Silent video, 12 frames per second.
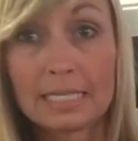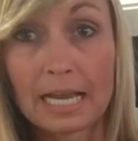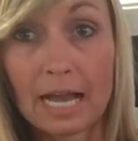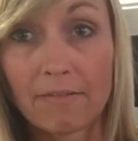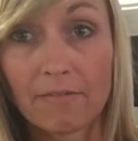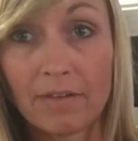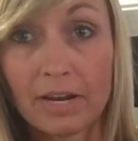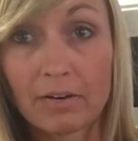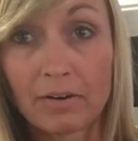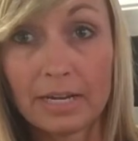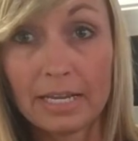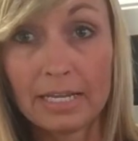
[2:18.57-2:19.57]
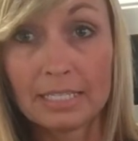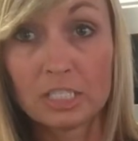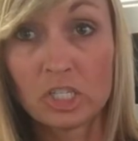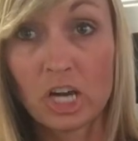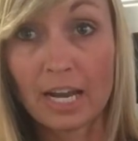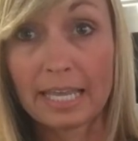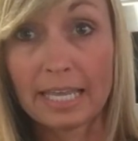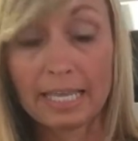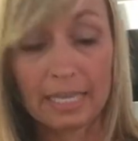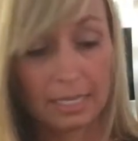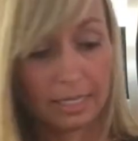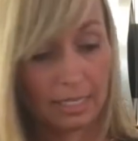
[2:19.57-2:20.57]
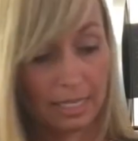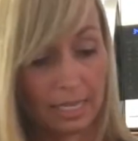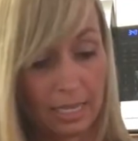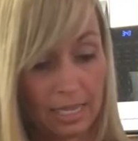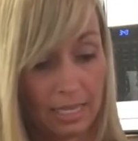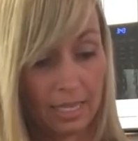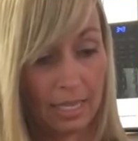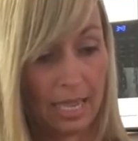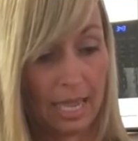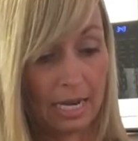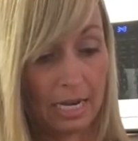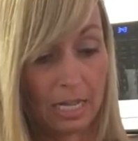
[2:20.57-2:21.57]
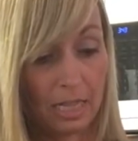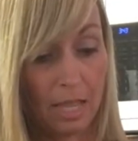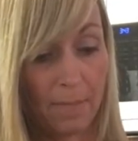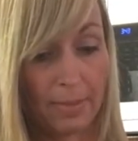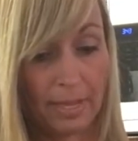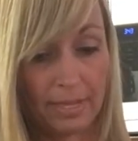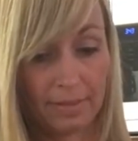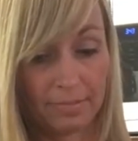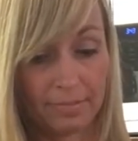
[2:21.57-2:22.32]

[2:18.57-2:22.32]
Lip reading: it got very chunky and clumpy.